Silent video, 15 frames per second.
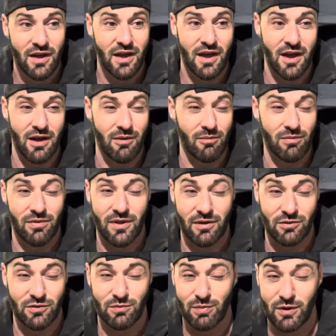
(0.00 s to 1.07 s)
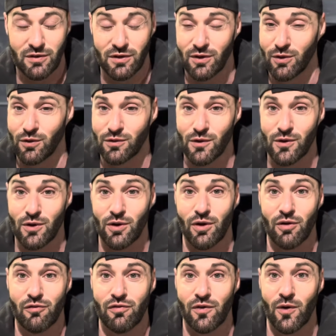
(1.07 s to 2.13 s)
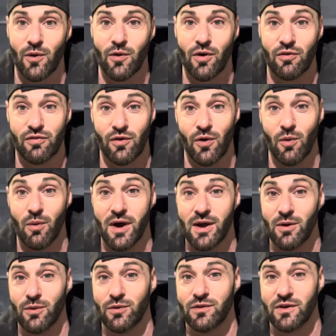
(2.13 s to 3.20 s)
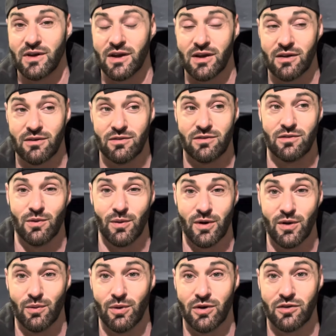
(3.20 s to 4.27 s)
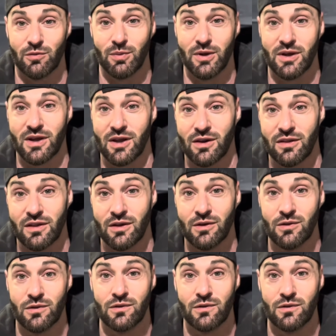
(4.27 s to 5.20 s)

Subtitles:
and that basically goes on and on for a while to get to where you want it to be, kind of thing.